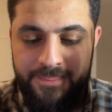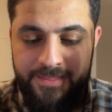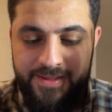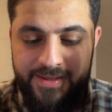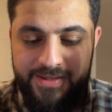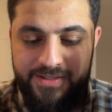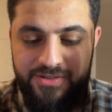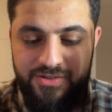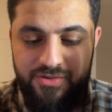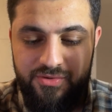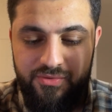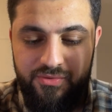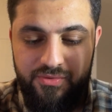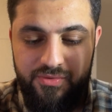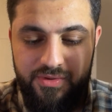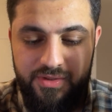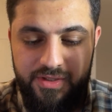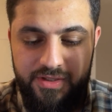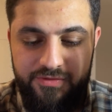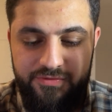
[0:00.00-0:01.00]
And so
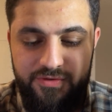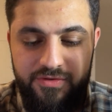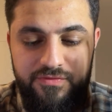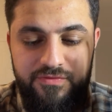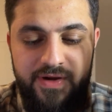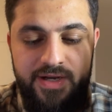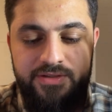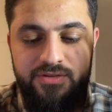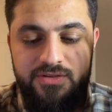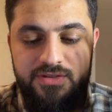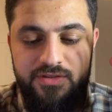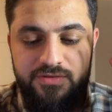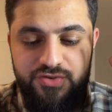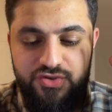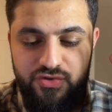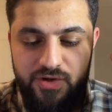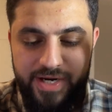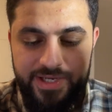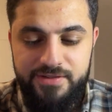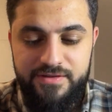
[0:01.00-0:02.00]
if you find yourself
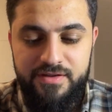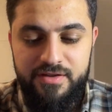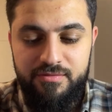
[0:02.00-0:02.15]
trying to